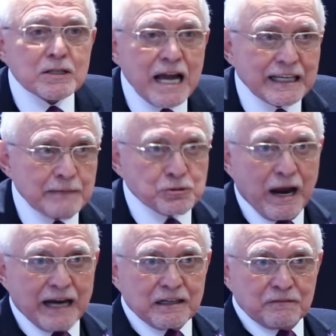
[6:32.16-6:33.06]
ones I keep
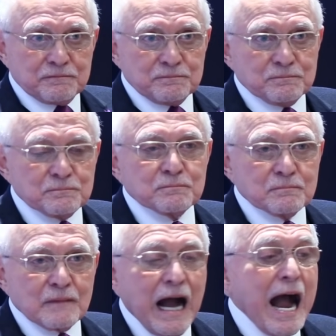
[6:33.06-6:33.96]
track of.
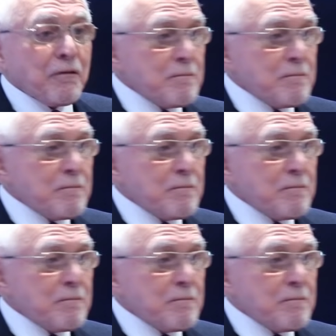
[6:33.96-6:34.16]
I